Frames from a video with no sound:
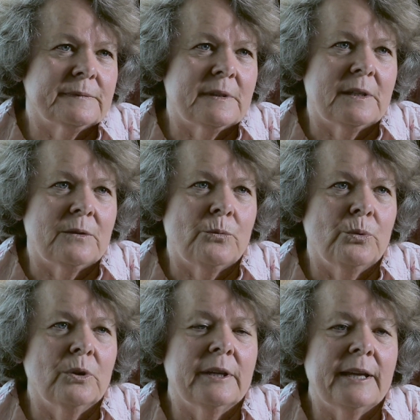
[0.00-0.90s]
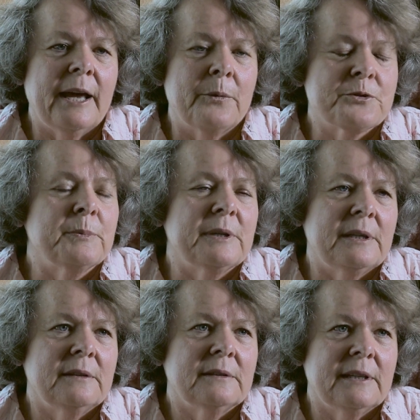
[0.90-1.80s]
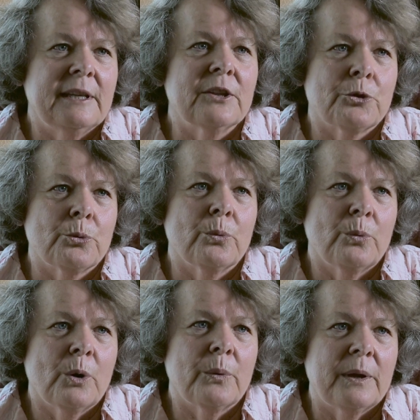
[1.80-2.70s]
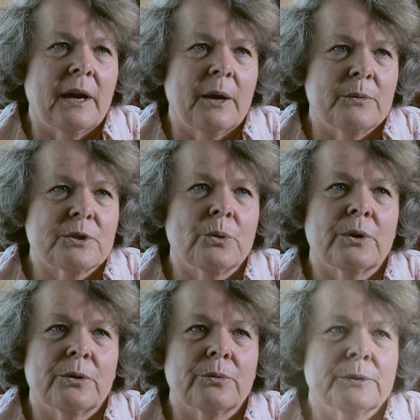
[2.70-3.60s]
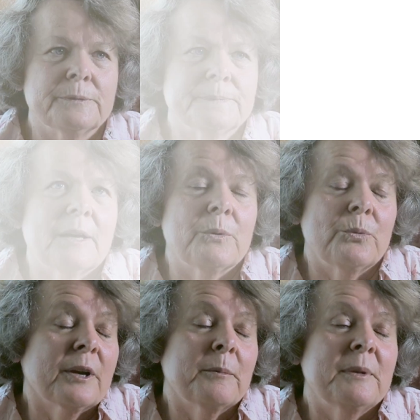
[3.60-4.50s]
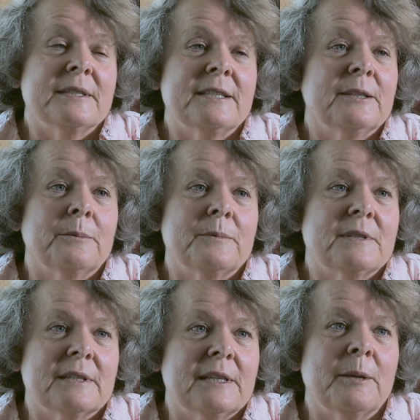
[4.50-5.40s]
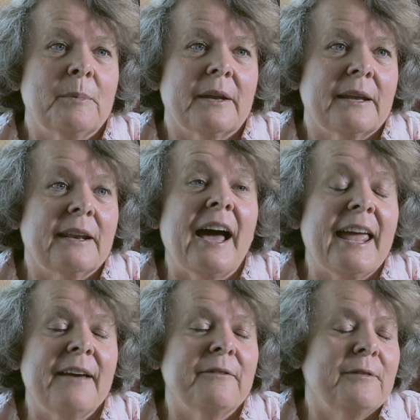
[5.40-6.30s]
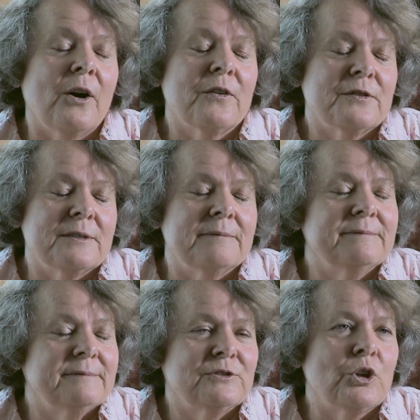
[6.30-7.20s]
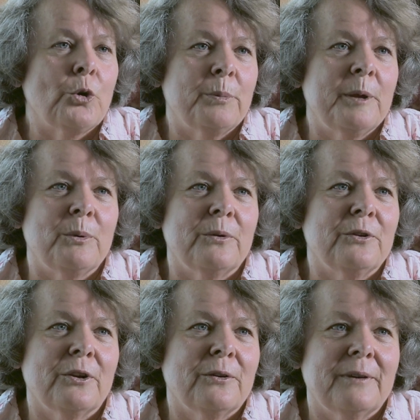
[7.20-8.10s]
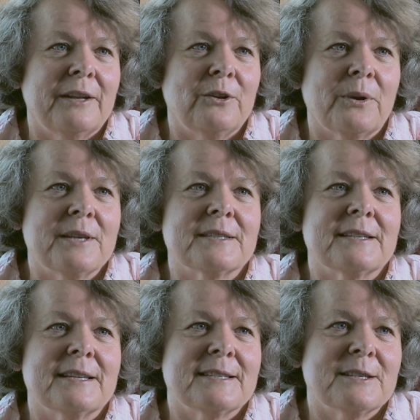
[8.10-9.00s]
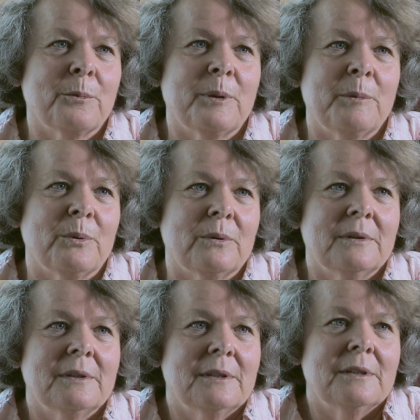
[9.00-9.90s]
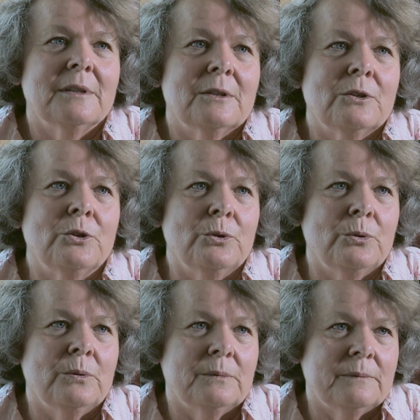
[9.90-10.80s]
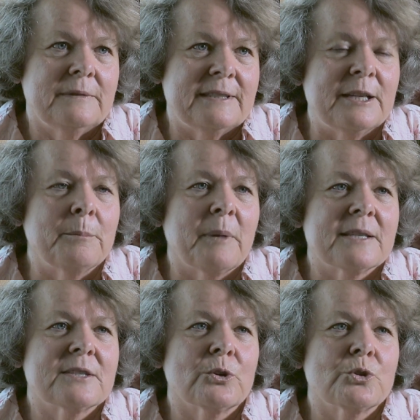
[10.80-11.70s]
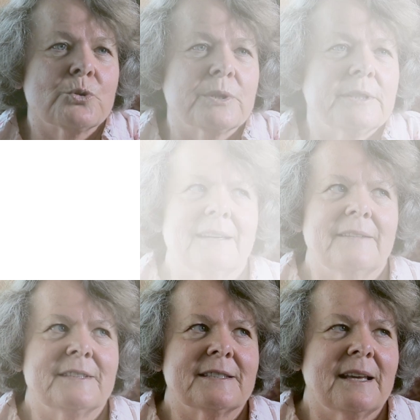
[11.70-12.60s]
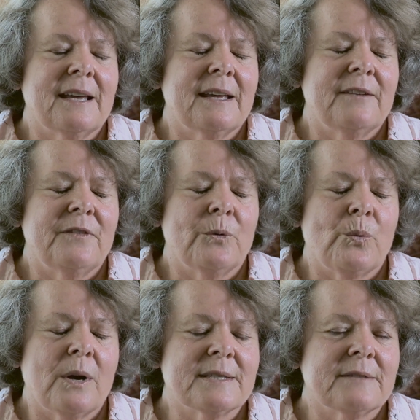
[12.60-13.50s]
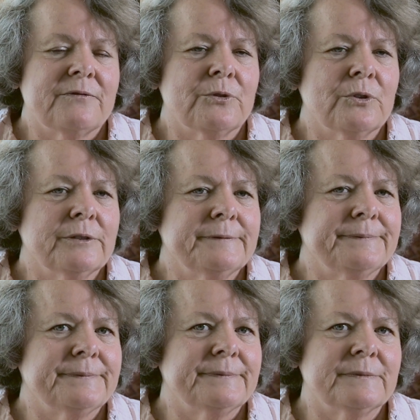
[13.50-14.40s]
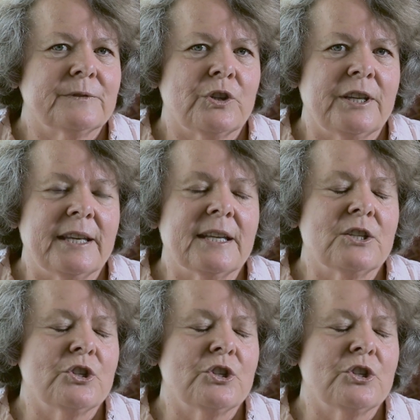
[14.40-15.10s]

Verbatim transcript: and really helped me get through what we I was going through. I would recommend him to anybody. And I have often told people, you know, I don't hesitate to tell people who did my surgery. I have to say, if it wasn't for getting